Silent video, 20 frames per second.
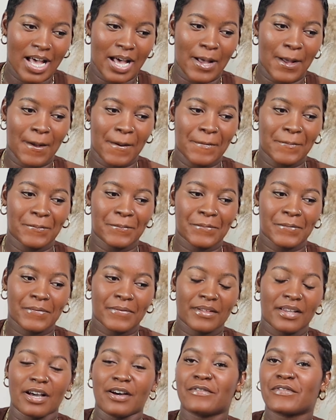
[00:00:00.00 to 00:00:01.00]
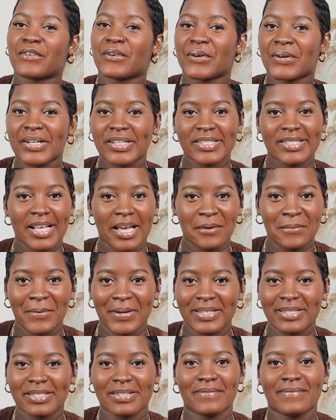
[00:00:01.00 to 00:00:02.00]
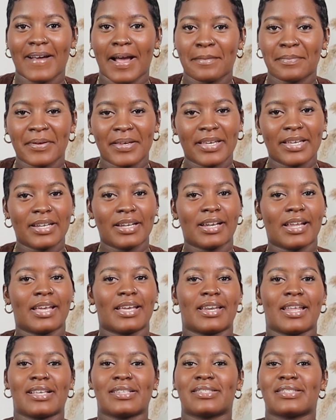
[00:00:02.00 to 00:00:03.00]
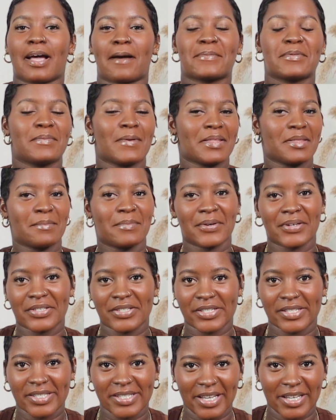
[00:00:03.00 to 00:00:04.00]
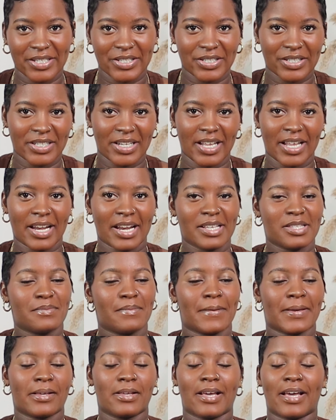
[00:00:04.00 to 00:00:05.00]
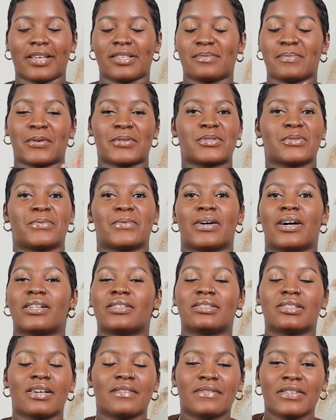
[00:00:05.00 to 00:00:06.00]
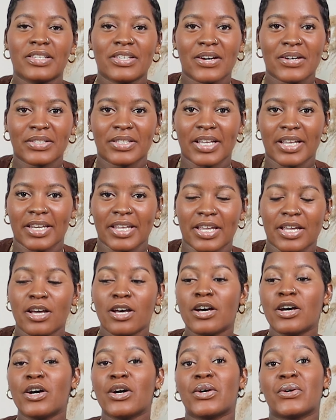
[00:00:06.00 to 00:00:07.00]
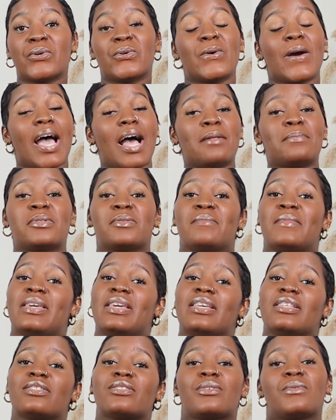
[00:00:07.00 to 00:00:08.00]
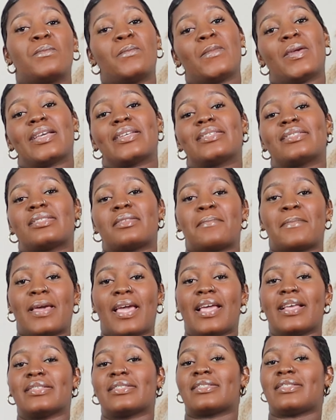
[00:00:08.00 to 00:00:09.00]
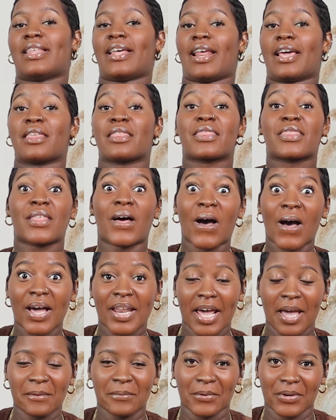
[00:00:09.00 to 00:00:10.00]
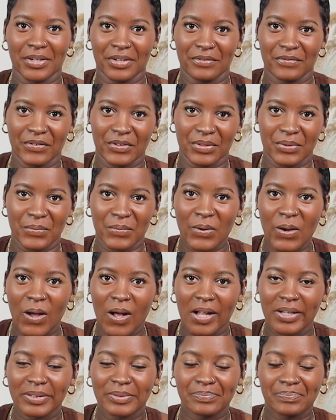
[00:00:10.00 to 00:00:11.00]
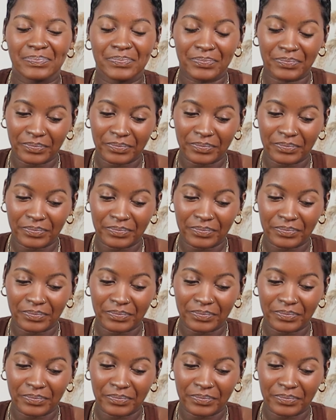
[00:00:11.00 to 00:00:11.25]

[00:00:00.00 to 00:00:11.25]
Um, Of course, I went to Rapid and I stopped by the Burger Station and I, I spoke to a lovely young lady who helped me to mix the paint that I thought I wanted for the wall.